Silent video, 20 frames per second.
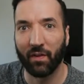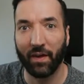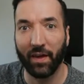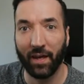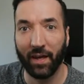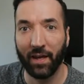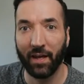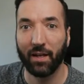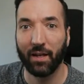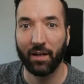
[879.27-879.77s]

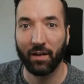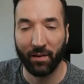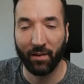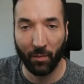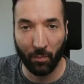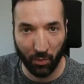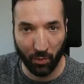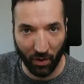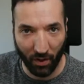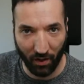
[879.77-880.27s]
in
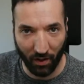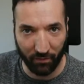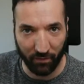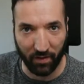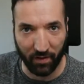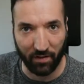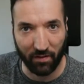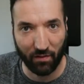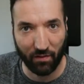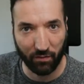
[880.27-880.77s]

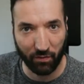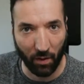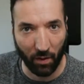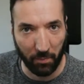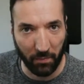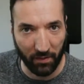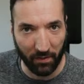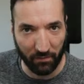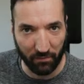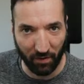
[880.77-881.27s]
profits from
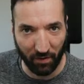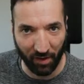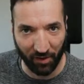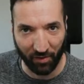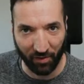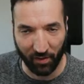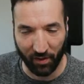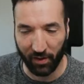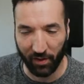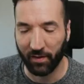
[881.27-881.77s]

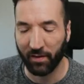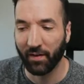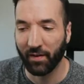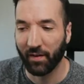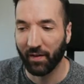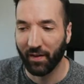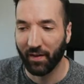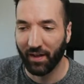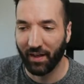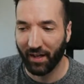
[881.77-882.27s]
investing,
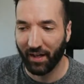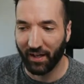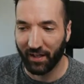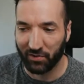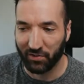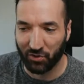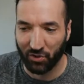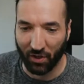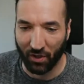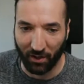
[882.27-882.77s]

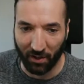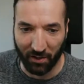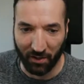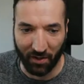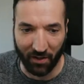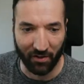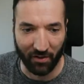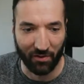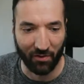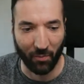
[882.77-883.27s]

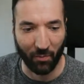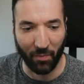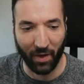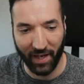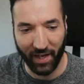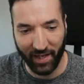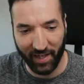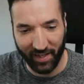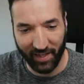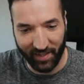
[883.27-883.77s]
inshallah. So
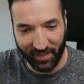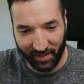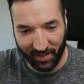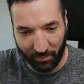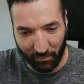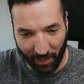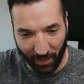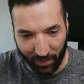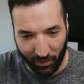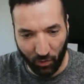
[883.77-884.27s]
my
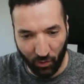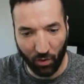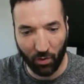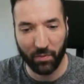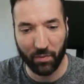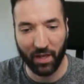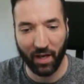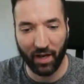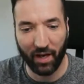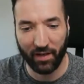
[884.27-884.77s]
goal
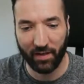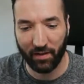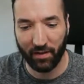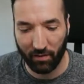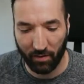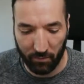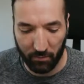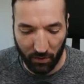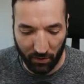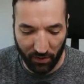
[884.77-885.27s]
behind this
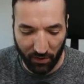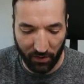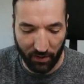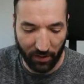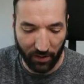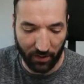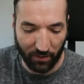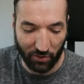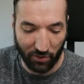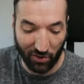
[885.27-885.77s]
community,
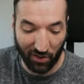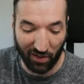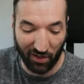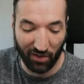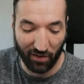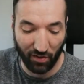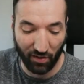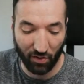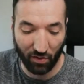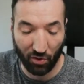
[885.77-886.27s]
inshallah,
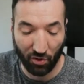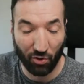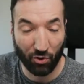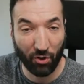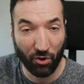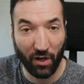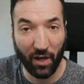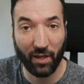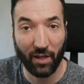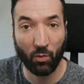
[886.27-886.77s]
is to
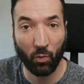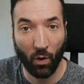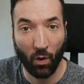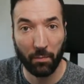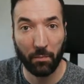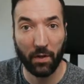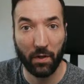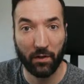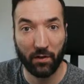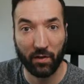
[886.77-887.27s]
create $1
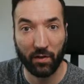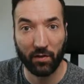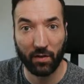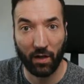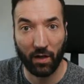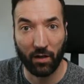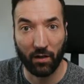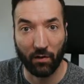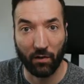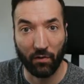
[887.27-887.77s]
billion
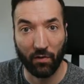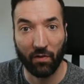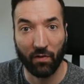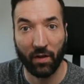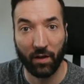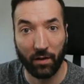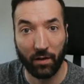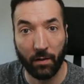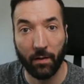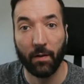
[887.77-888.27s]

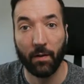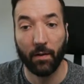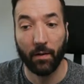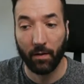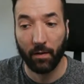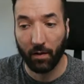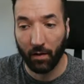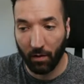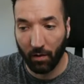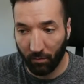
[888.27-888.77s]
in
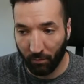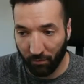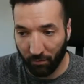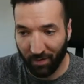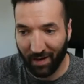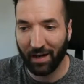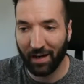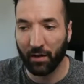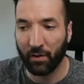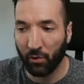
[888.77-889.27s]

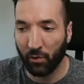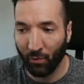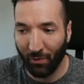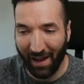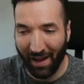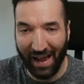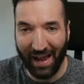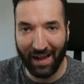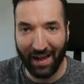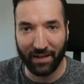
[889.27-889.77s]
value
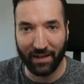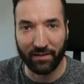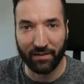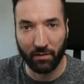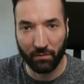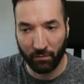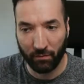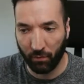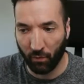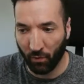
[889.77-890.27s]
add
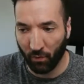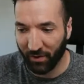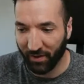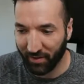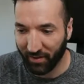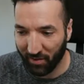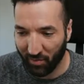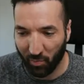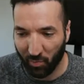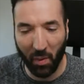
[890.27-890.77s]
for
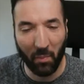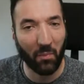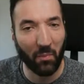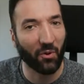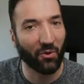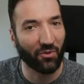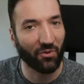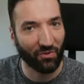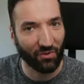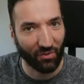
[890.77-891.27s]
its
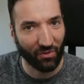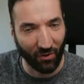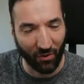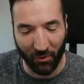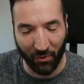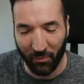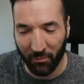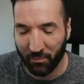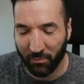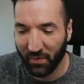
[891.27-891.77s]
members. So